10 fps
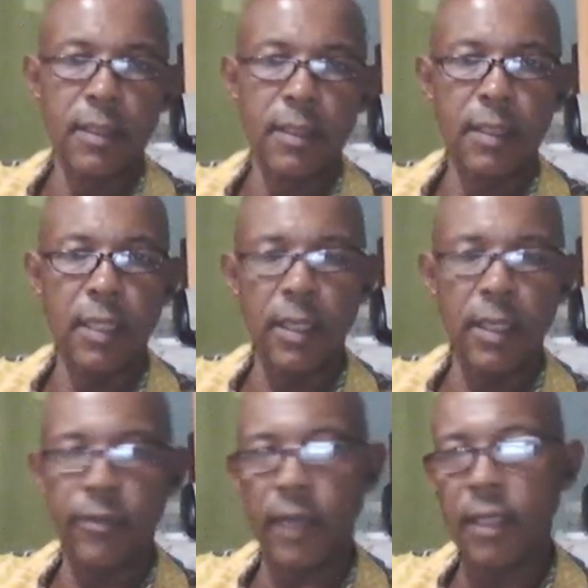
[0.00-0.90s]
Mm-hmm.
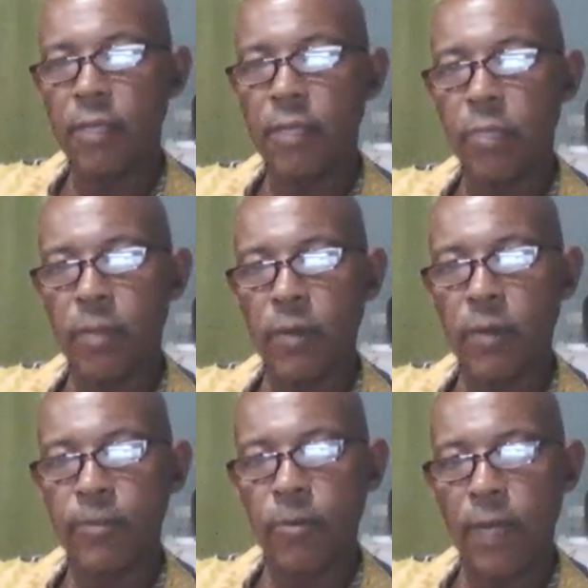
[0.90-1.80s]
They're finding
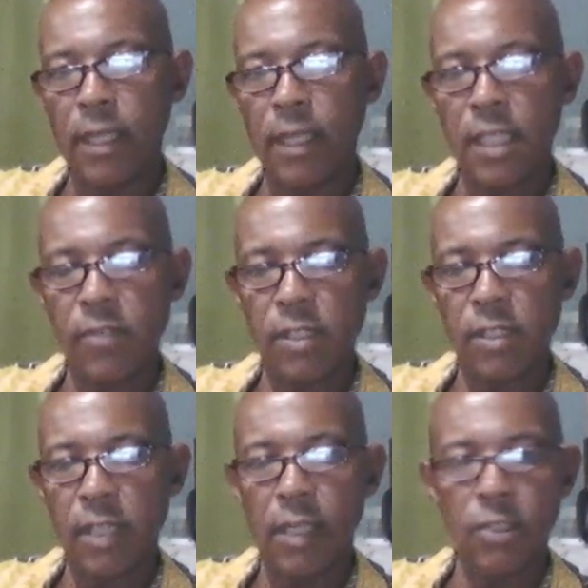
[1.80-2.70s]
people, relatives are
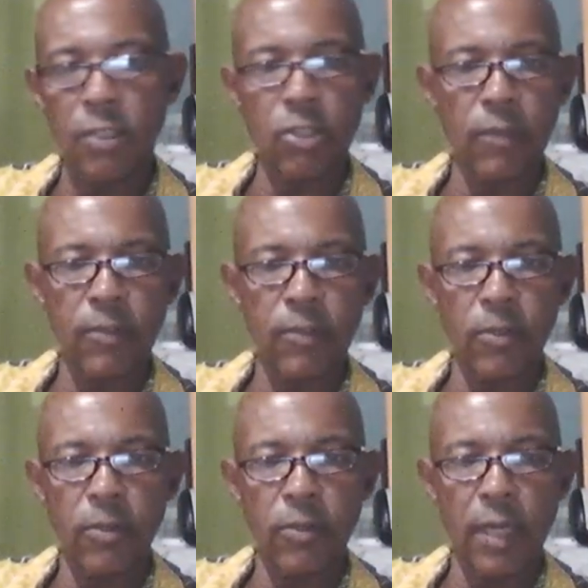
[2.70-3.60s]
sending stuff
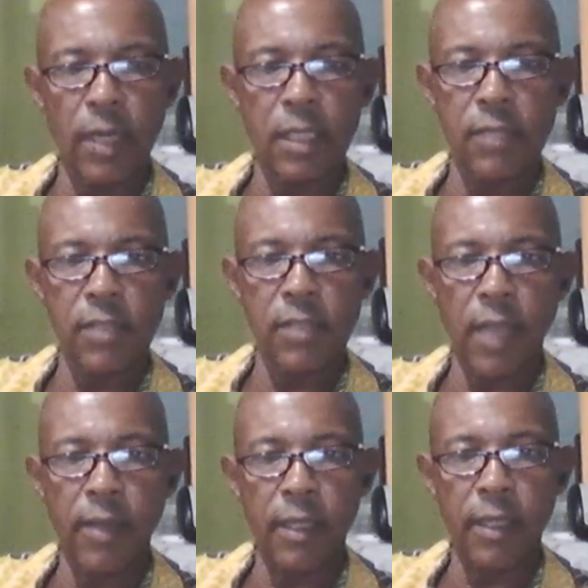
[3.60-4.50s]
to relatives
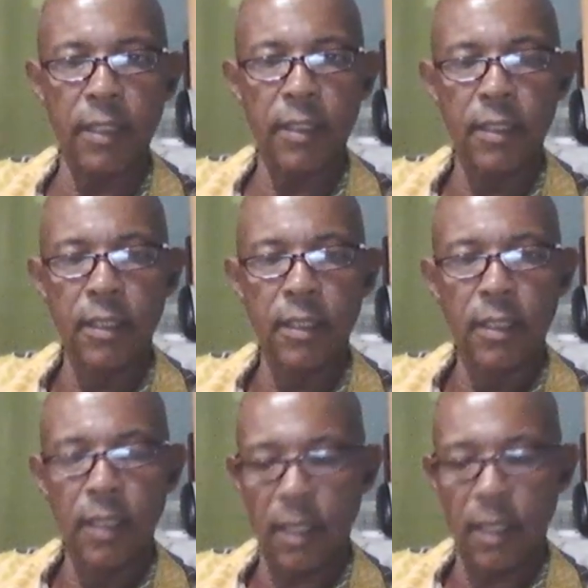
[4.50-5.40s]
directly,
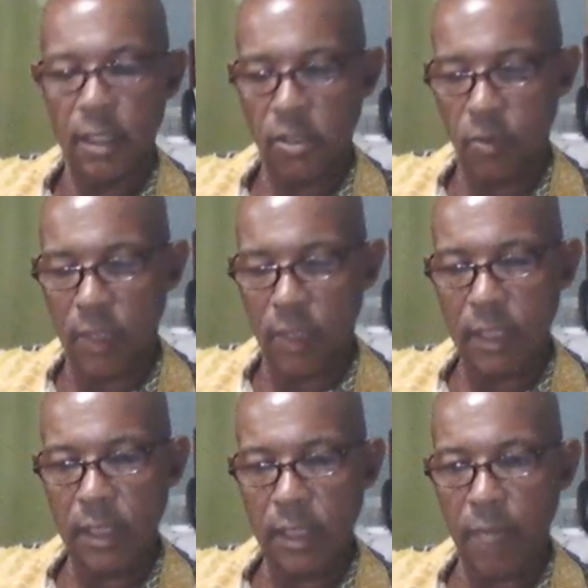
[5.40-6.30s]
because what
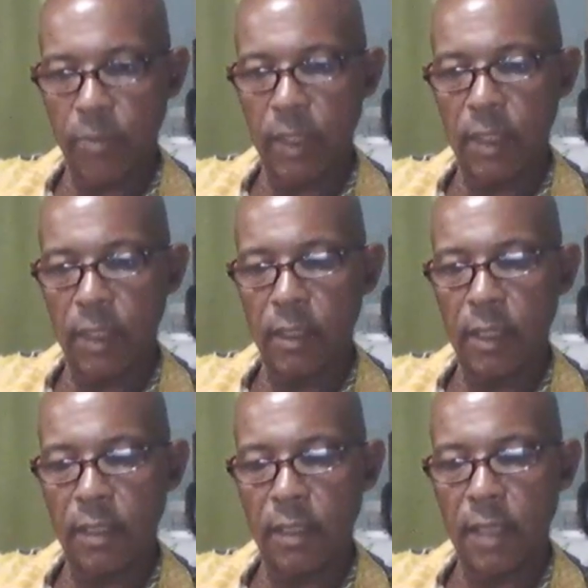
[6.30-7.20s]
is happening
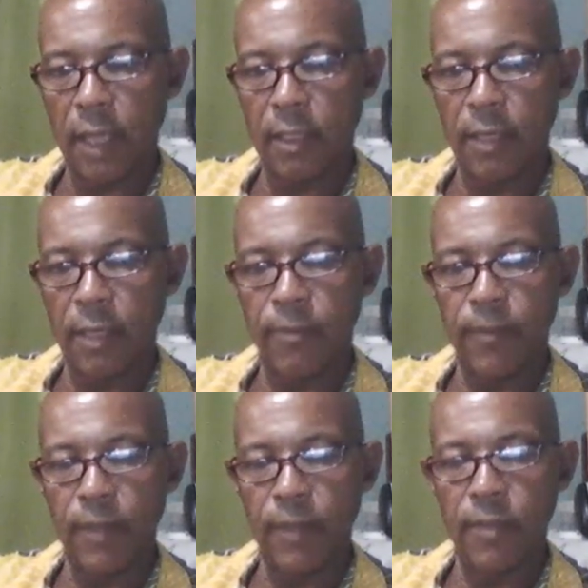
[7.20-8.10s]
is that if
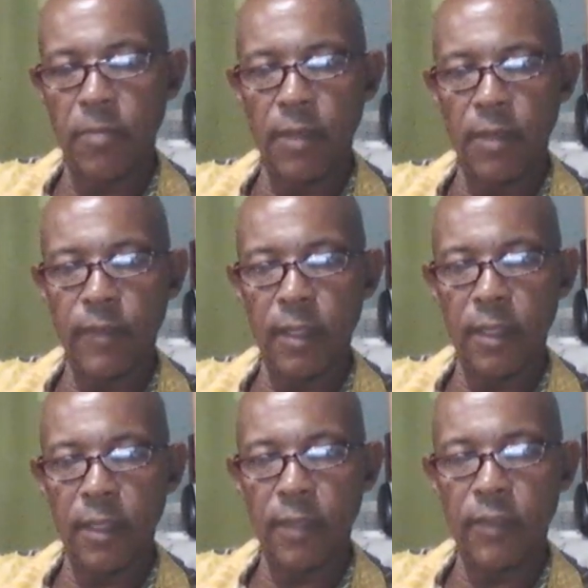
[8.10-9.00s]
if the if
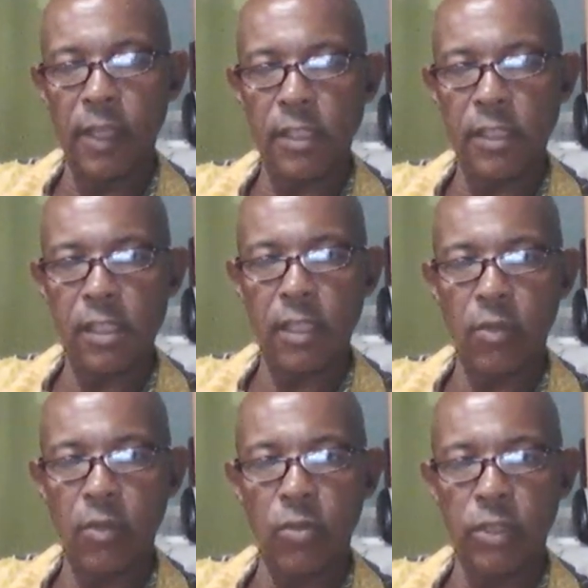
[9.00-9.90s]
the if the
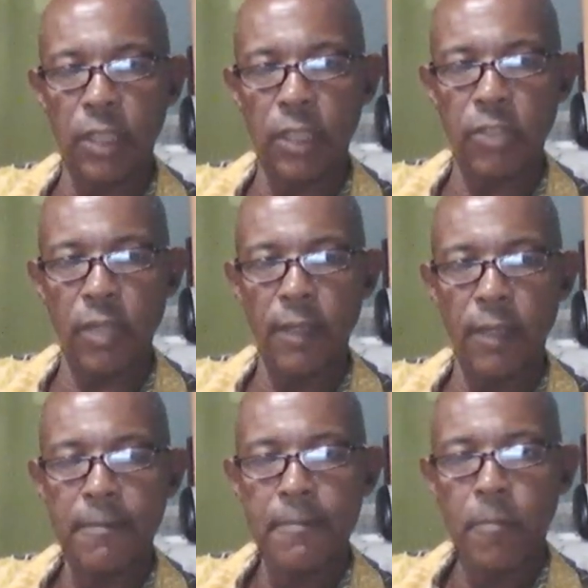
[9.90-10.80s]
assistant goes
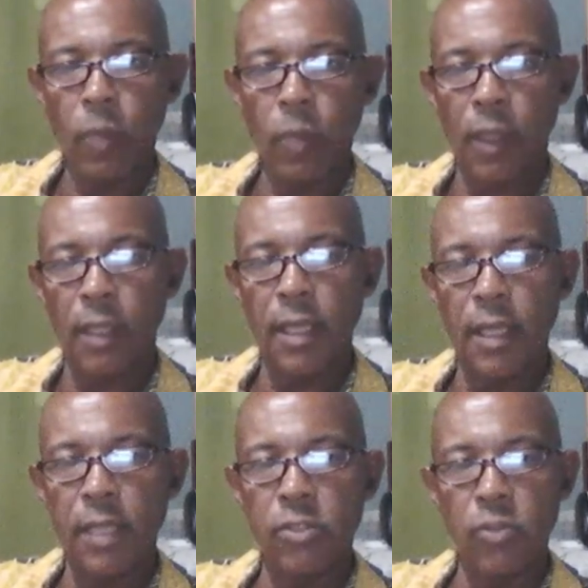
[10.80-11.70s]
central,
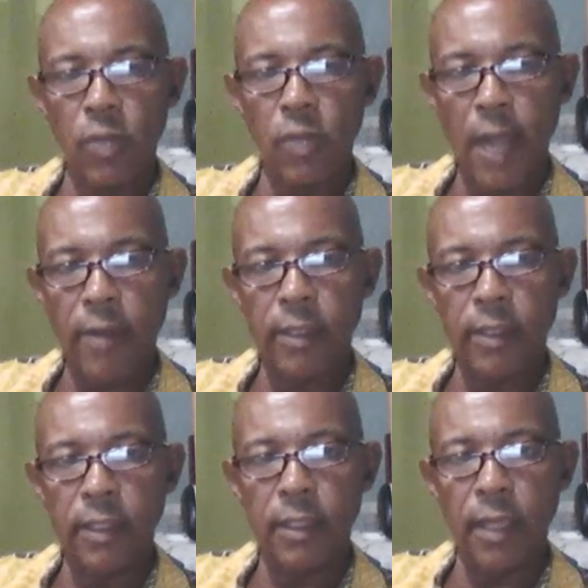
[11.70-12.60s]
there is no
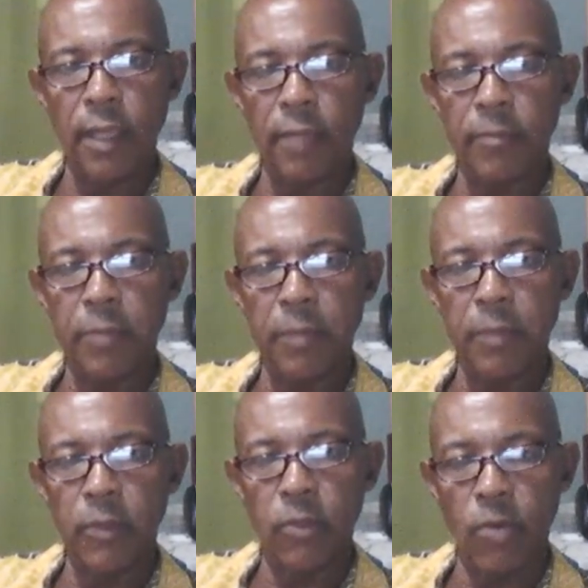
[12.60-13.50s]
guarantee that
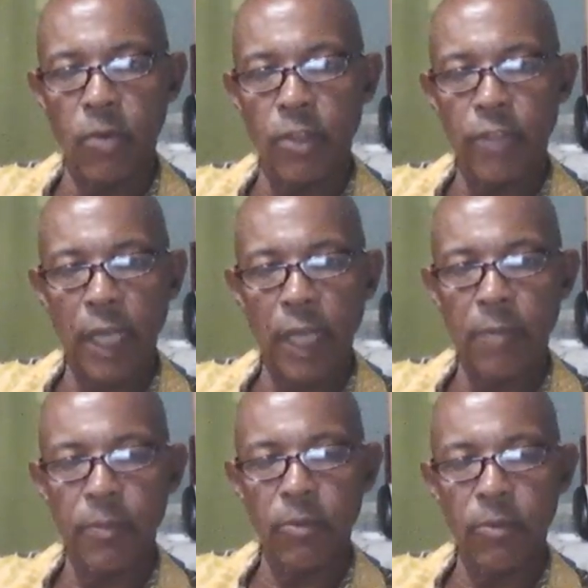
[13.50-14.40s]
people you want to
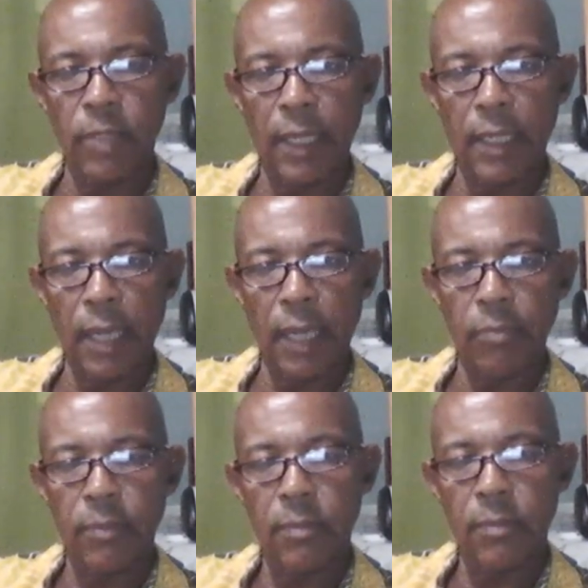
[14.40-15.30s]
help would get the help.